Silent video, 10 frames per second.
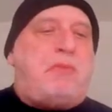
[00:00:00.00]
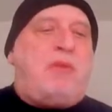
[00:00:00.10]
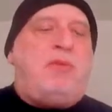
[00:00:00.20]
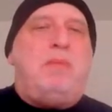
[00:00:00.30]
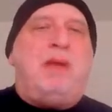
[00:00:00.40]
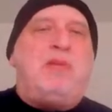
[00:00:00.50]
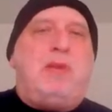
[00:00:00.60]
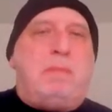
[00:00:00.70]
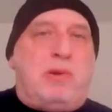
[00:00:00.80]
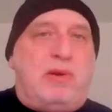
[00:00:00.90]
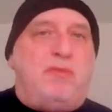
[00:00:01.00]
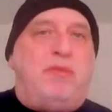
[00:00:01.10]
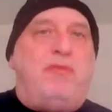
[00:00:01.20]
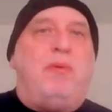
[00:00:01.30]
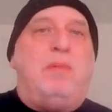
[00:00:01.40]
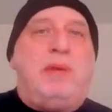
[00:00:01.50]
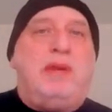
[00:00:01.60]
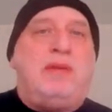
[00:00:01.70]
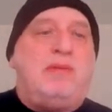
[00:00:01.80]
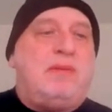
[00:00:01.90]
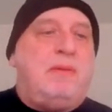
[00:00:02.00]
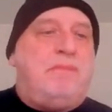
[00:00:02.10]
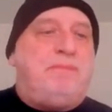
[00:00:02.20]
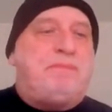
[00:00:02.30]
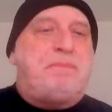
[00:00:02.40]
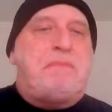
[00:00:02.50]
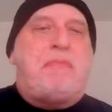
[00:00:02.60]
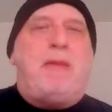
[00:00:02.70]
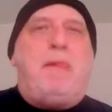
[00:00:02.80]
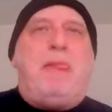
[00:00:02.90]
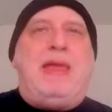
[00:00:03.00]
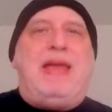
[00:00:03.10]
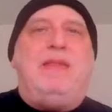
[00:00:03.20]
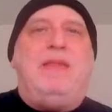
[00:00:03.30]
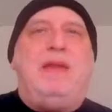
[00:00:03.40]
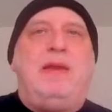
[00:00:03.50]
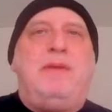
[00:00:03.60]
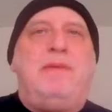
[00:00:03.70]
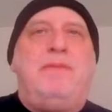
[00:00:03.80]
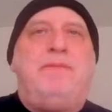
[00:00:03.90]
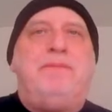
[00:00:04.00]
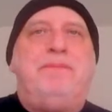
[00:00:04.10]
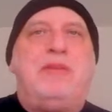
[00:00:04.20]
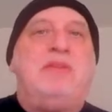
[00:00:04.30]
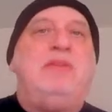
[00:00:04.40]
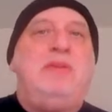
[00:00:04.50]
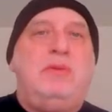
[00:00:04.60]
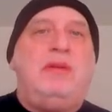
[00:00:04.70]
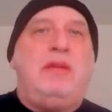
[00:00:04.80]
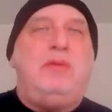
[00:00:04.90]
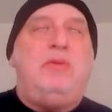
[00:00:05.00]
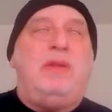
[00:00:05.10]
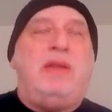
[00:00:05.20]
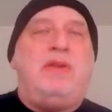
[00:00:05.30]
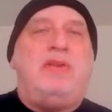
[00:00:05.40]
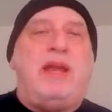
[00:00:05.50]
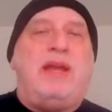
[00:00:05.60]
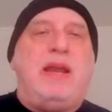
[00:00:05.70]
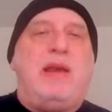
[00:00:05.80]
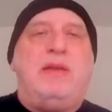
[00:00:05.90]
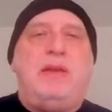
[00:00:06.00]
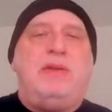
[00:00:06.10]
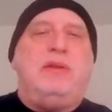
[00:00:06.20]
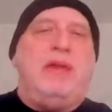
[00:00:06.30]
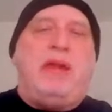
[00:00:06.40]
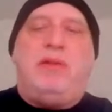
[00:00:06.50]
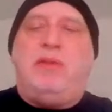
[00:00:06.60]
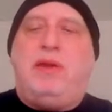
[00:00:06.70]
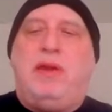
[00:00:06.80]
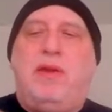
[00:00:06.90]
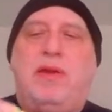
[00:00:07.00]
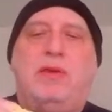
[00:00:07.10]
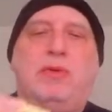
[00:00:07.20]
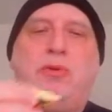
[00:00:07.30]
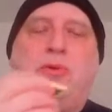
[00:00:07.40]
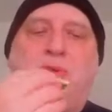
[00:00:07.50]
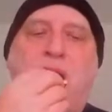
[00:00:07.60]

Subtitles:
So you basically put it in for 4 minutes, and then you take it out, and then you layer the noodles.